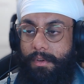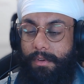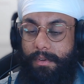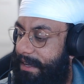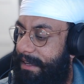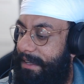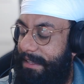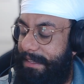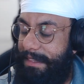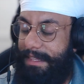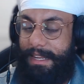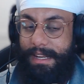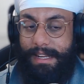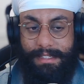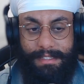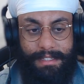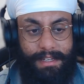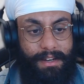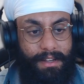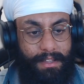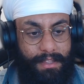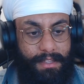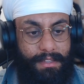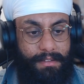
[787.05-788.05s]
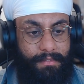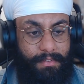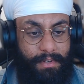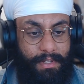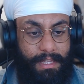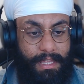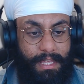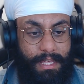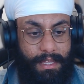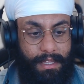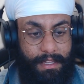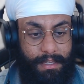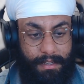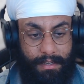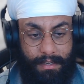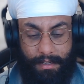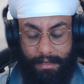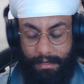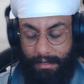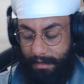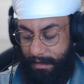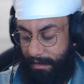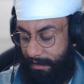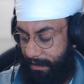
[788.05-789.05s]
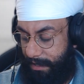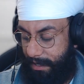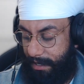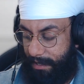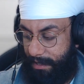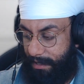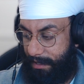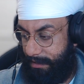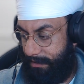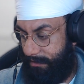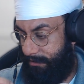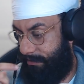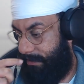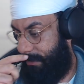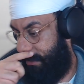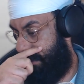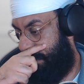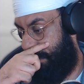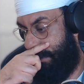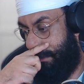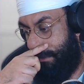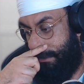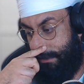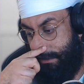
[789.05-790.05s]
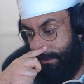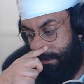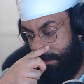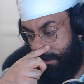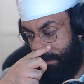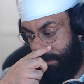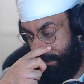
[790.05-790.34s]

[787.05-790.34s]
Or, and then I said, "Oh, vadiya, yeah, uh, it's really nice."